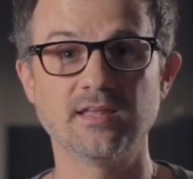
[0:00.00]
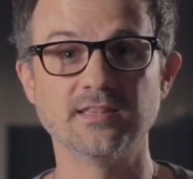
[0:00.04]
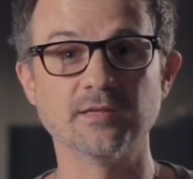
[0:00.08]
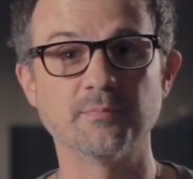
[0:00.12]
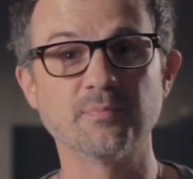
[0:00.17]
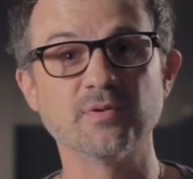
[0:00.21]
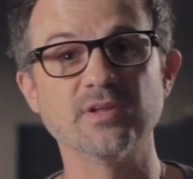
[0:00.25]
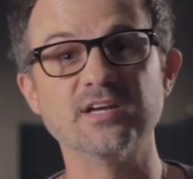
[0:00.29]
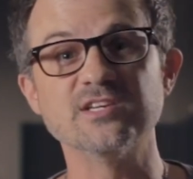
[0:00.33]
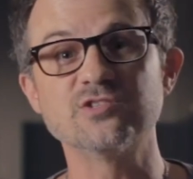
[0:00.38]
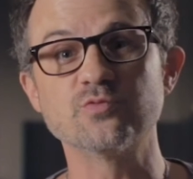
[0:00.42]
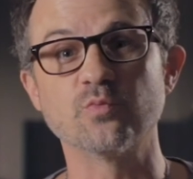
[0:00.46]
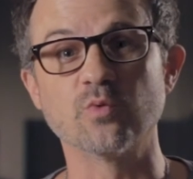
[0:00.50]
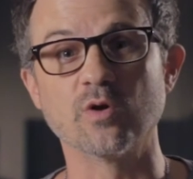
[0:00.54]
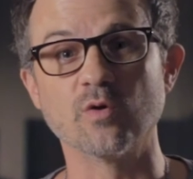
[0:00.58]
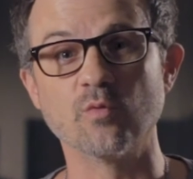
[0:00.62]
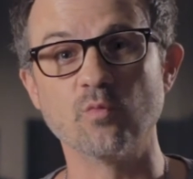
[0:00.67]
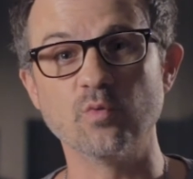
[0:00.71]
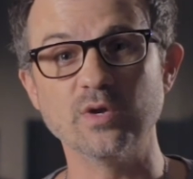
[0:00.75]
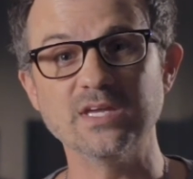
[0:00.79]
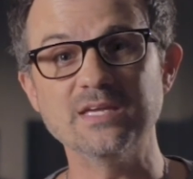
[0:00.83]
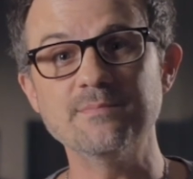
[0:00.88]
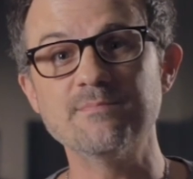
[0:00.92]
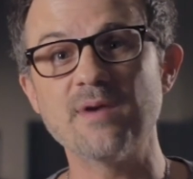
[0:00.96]
and the place
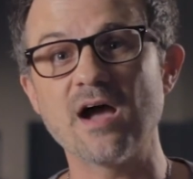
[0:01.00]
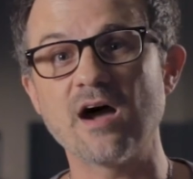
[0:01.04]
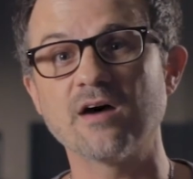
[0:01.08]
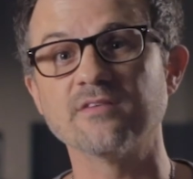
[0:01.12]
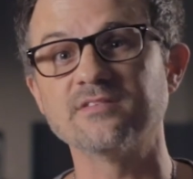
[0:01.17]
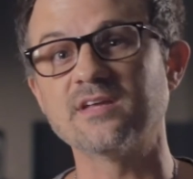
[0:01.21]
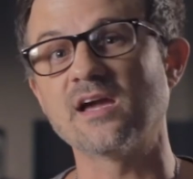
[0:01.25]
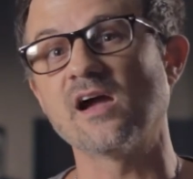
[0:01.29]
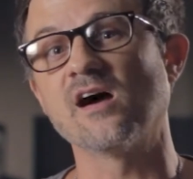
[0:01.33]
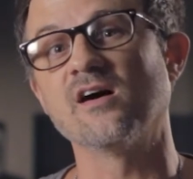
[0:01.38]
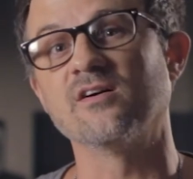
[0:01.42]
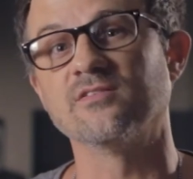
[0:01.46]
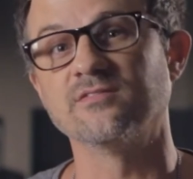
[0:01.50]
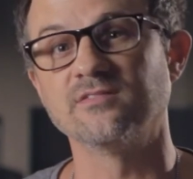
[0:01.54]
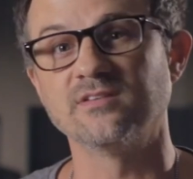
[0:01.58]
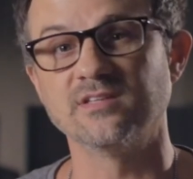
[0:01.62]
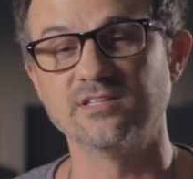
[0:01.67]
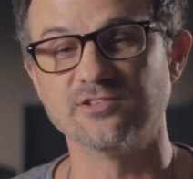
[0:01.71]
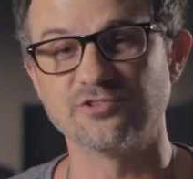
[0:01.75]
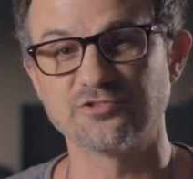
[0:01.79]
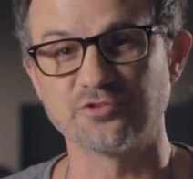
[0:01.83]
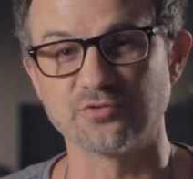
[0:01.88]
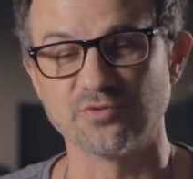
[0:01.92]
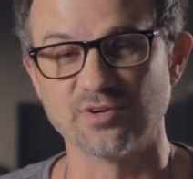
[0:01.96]
where we bow down
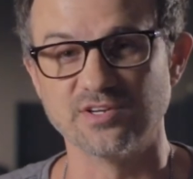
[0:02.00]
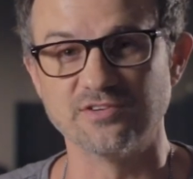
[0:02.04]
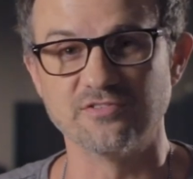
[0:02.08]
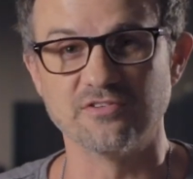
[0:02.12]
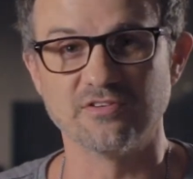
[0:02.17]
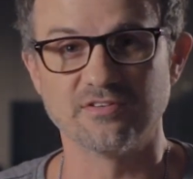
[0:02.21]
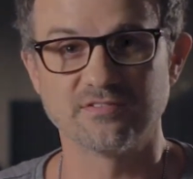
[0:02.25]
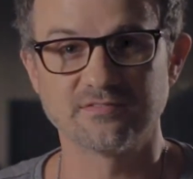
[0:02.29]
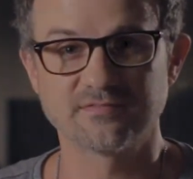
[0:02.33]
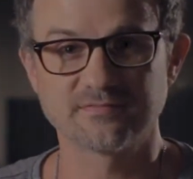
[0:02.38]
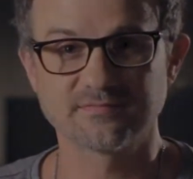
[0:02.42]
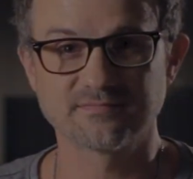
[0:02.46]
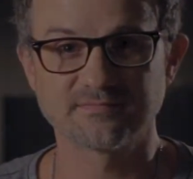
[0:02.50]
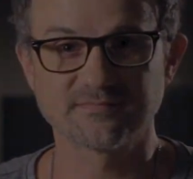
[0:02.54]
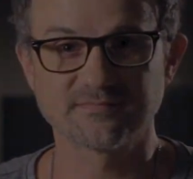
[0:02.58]
in surrender.